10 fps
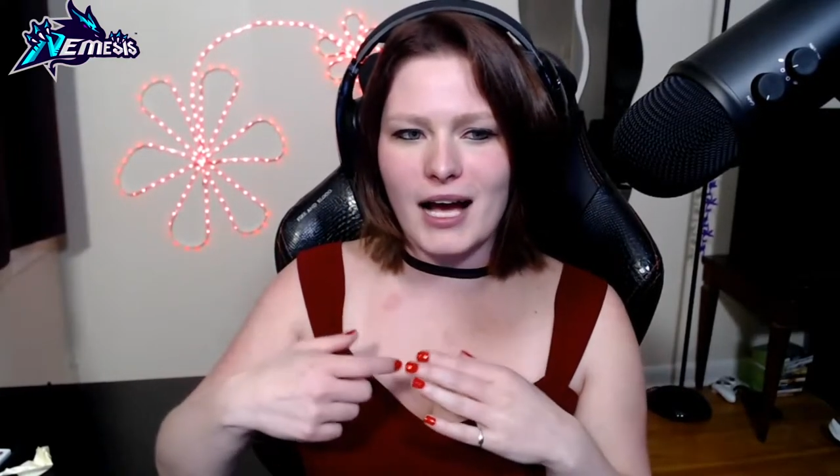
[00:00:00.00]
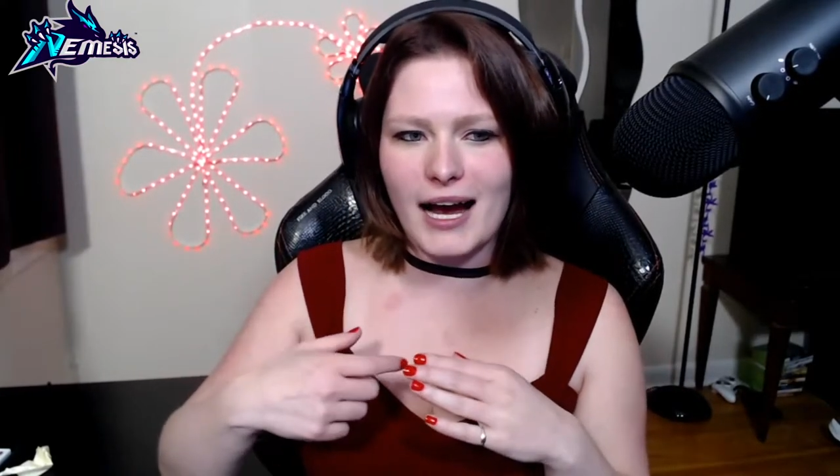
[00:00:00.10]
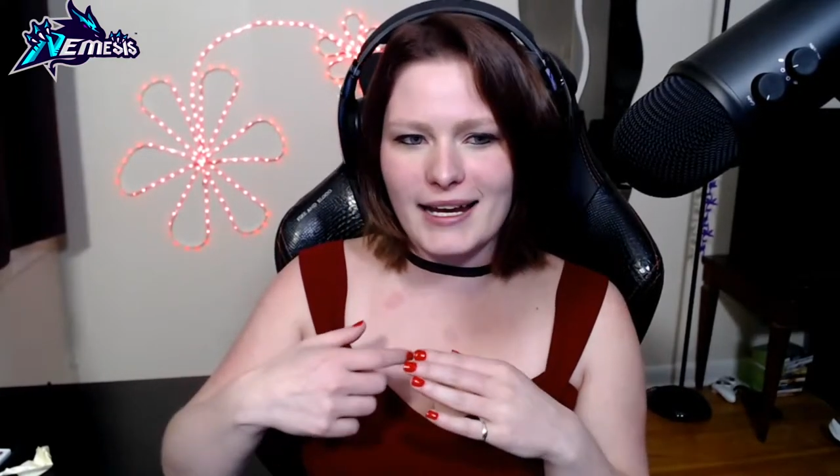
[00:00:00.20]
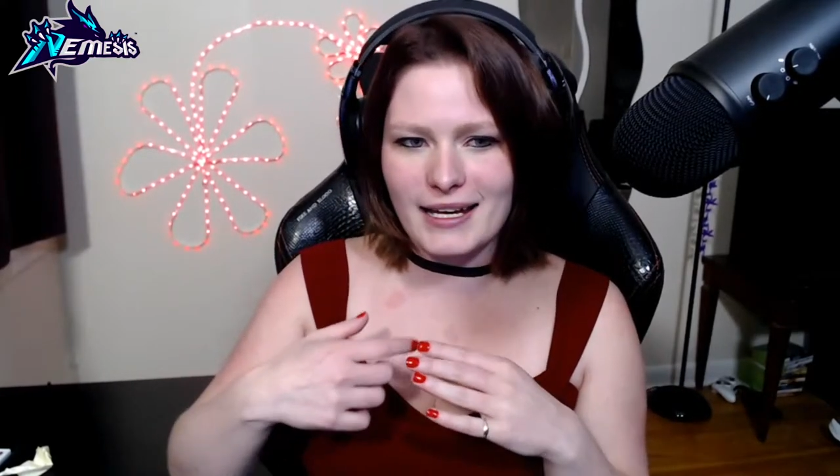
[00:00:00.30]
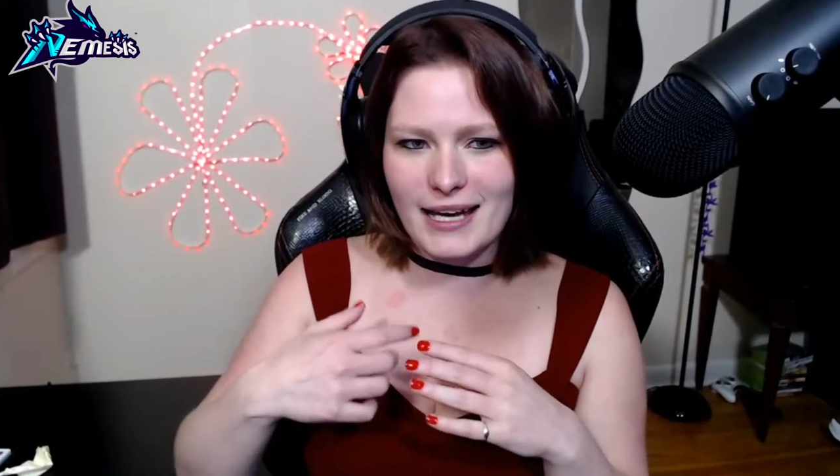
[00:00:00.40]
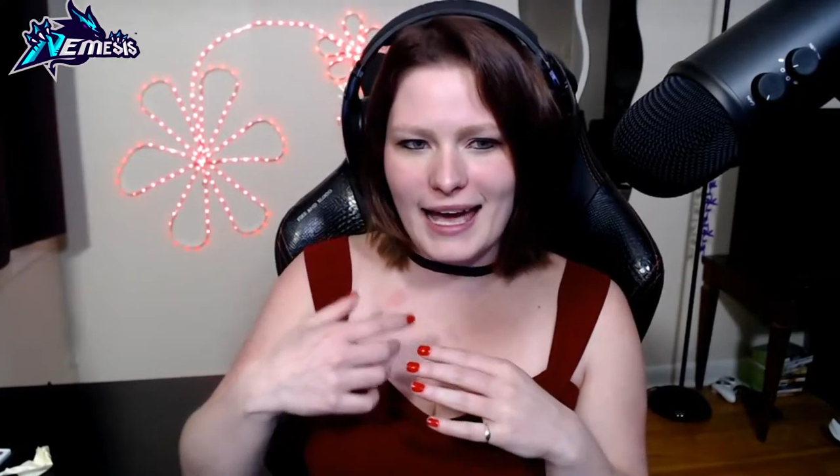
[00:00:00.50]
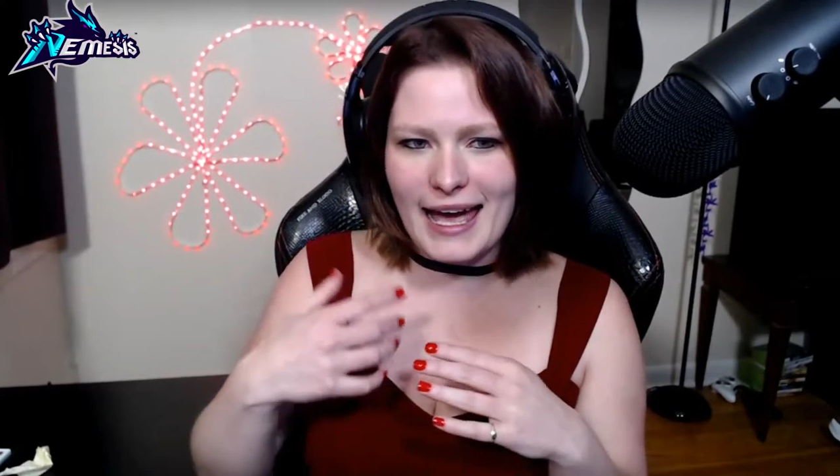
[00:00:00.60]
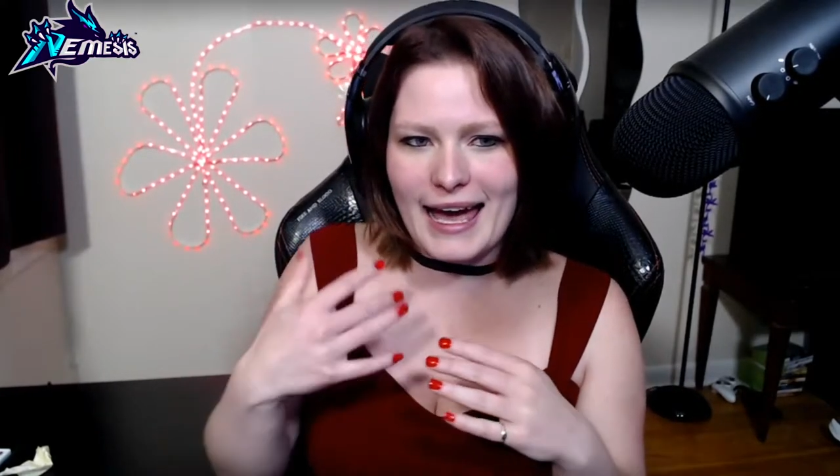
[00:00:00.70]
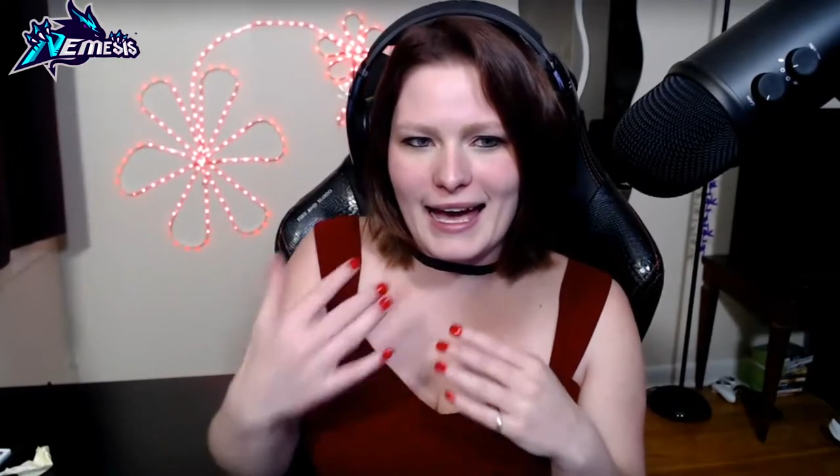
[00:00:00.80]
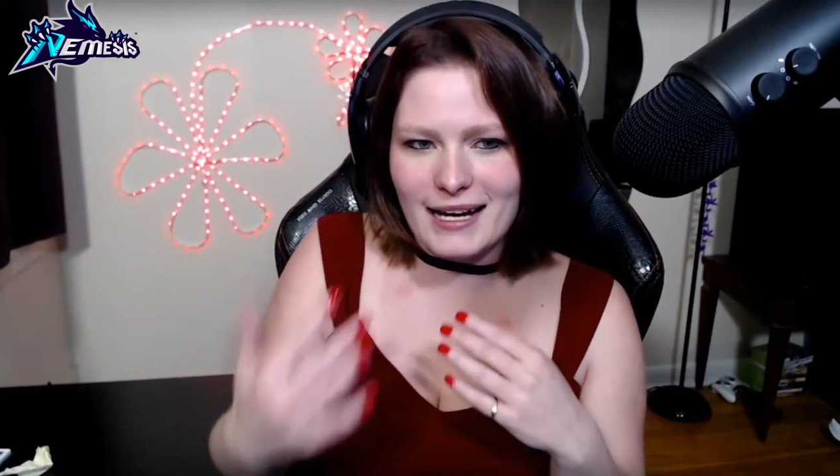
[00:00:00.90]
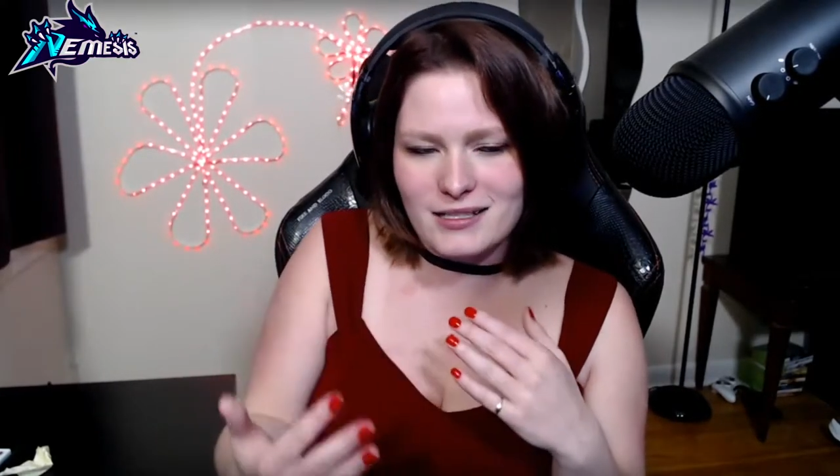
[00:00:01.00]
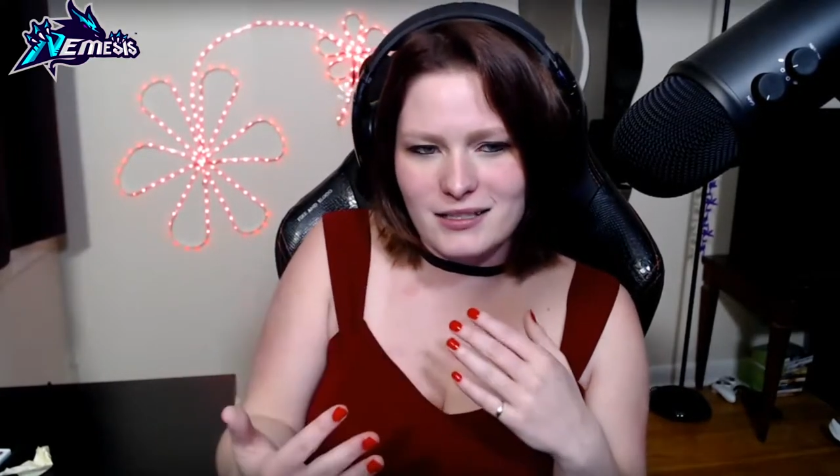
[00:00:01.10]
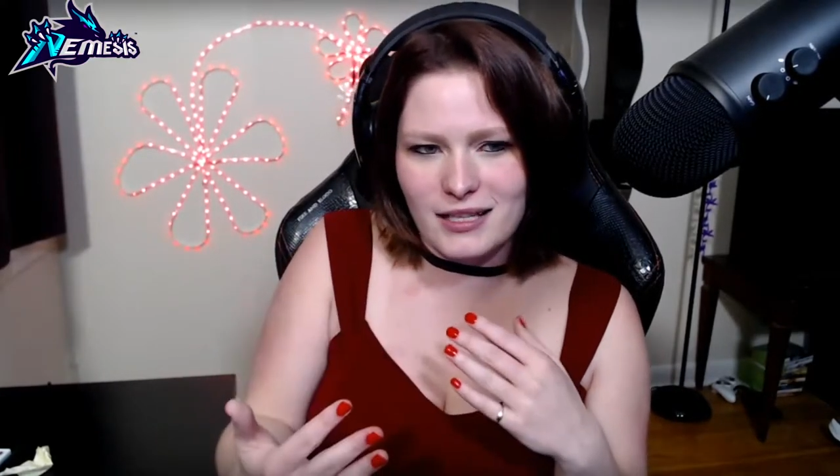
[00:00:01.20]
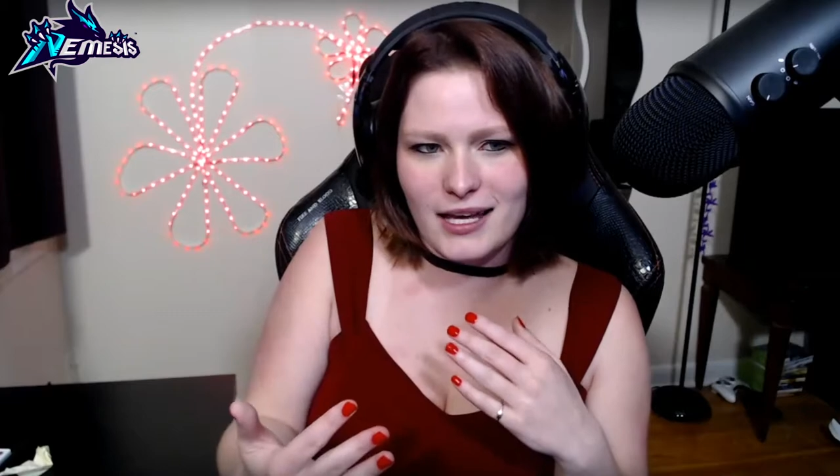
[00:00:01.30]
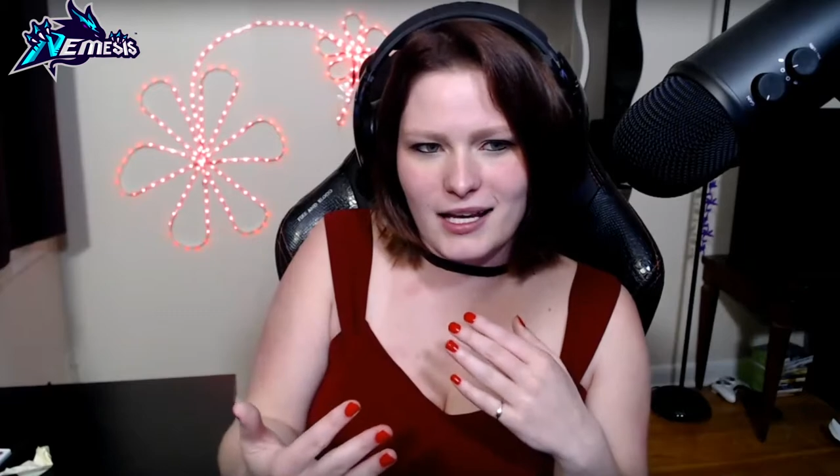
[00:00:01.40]
i act
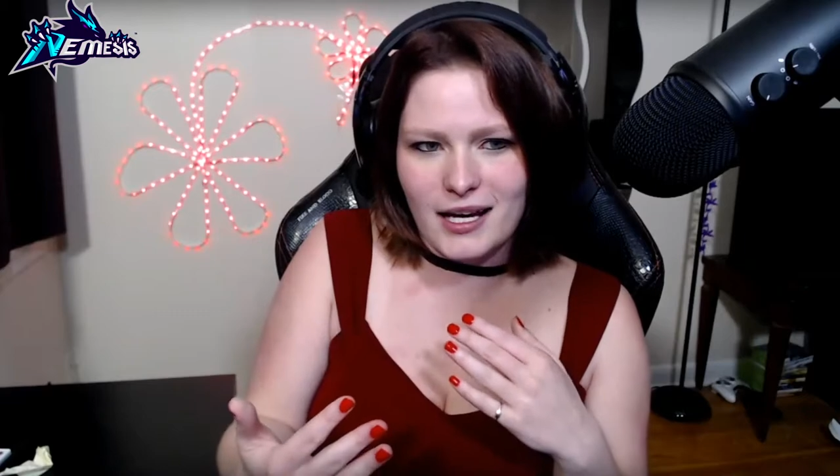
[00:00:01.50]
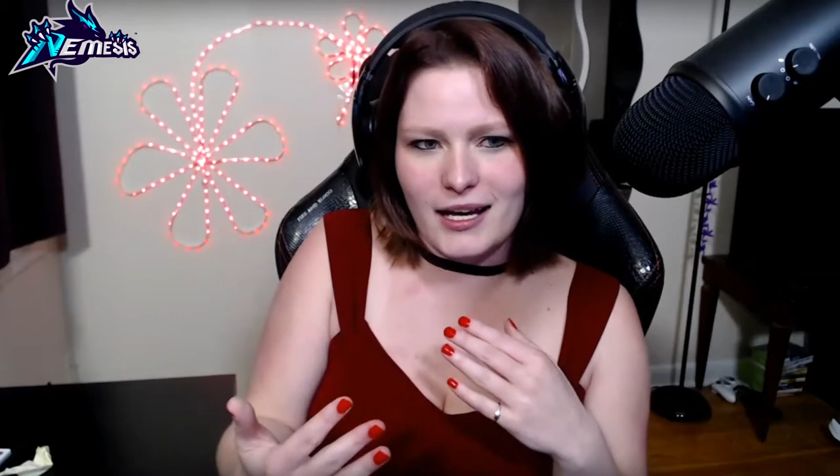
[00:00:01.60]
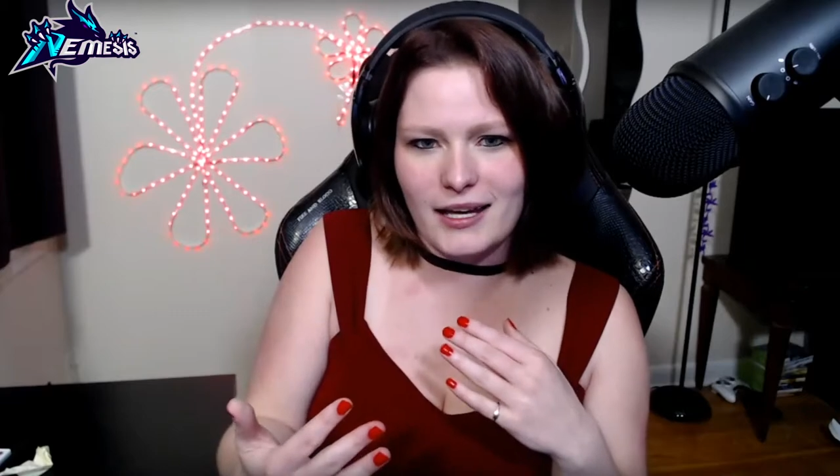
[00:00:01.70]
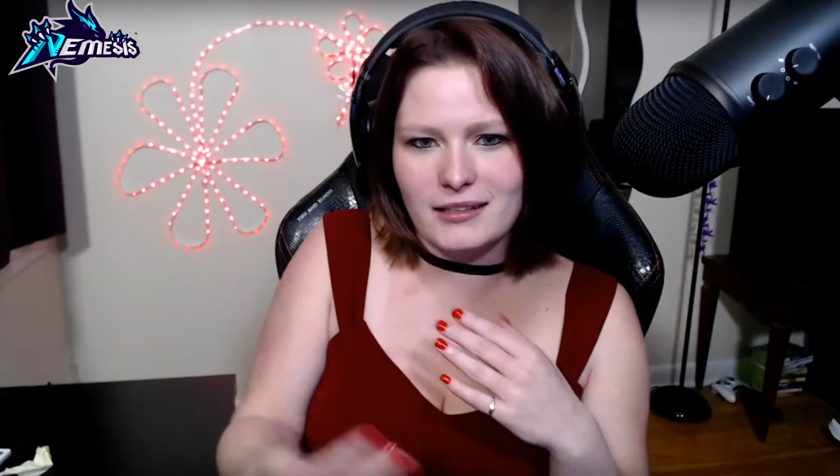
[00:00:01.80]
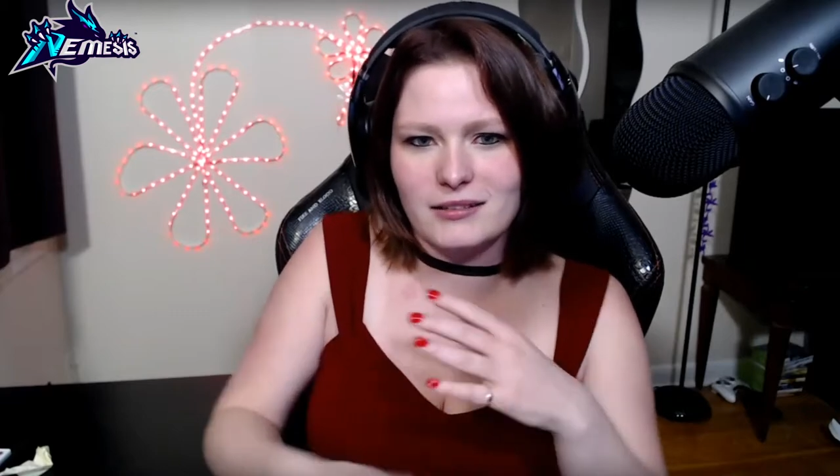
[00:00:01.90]
like i